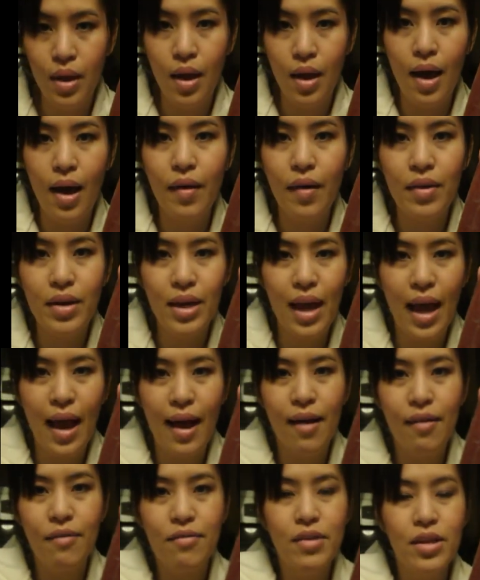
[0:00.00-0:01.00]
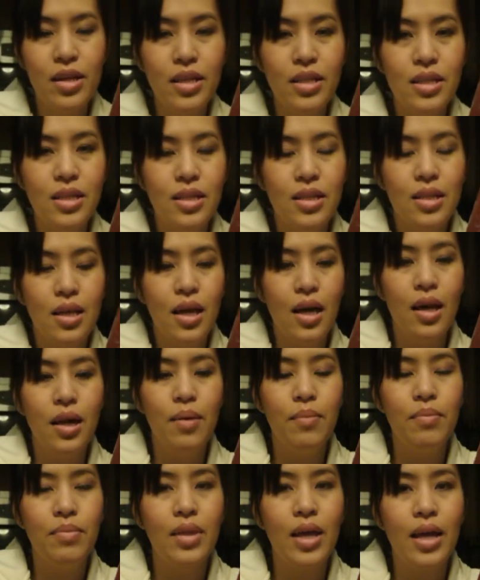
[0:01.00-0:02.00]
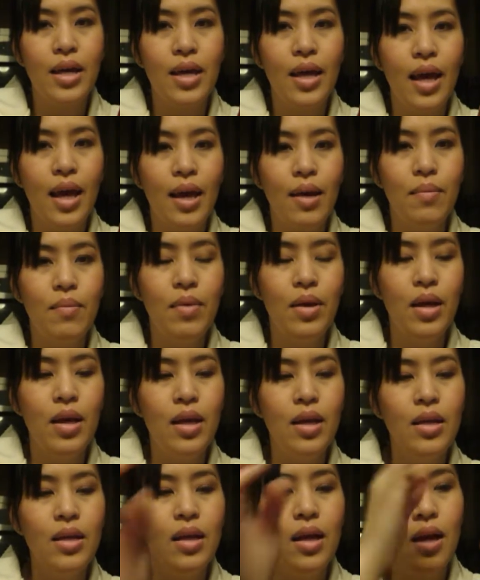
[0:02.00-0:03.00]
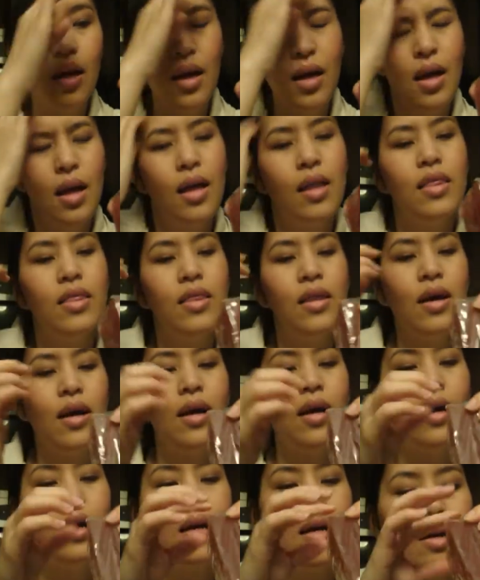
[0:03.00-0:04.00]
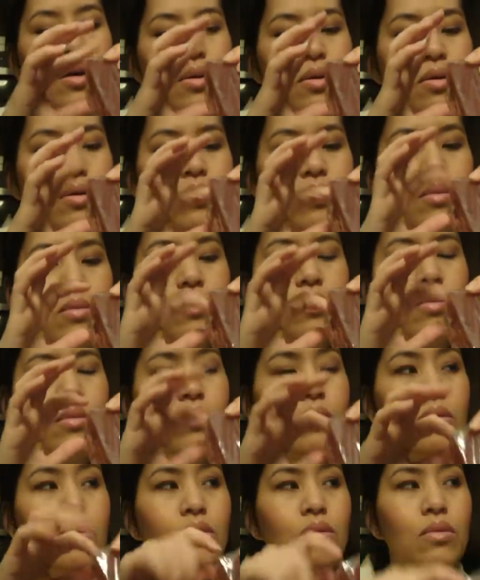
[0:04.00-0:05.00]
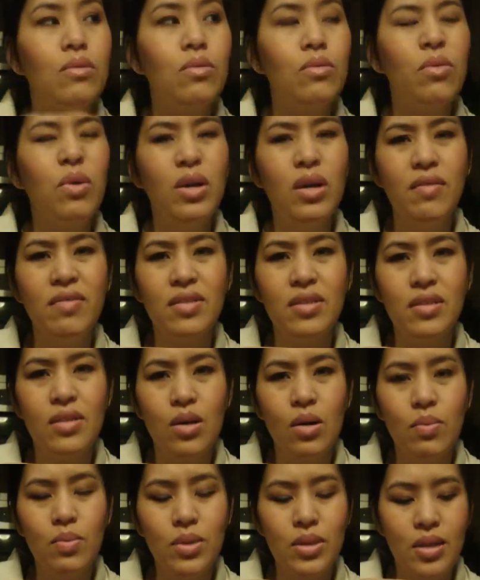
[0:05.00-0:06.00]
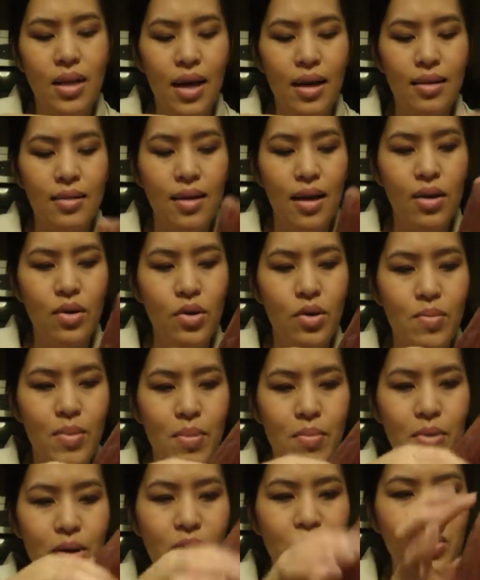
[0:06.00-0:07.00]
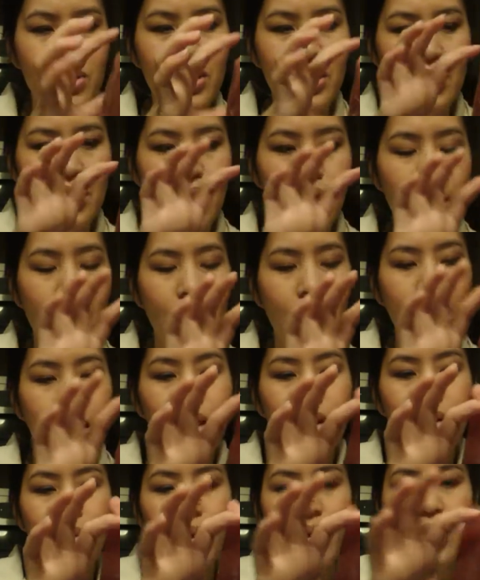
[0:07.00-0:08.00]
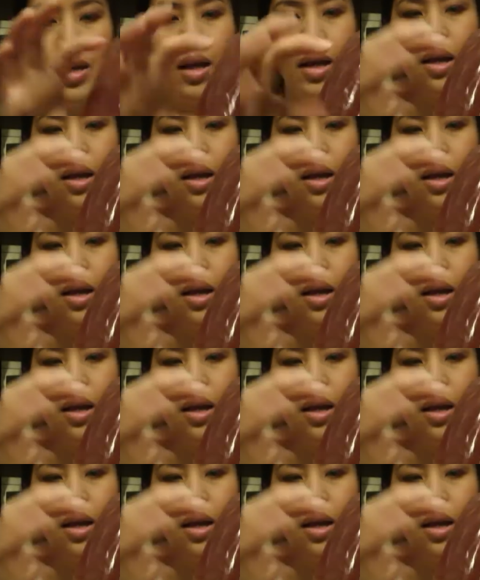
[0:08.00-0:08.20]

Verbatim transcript: I already have this. Um, that came in the one of the soap stacks. I don't remember. It was just, the one that I